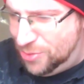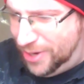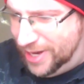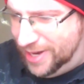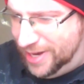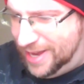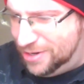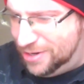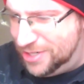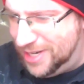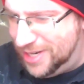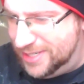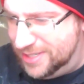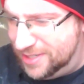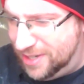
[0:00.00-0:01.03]
twin,
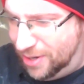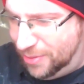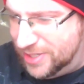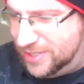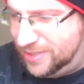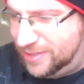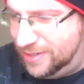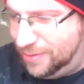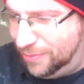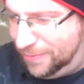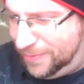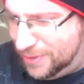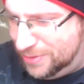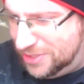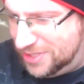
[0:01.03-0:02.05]
energized as always,
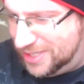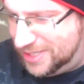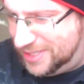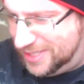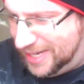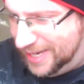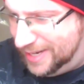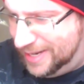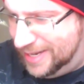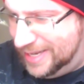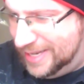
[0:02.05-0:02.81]
refuses to sit,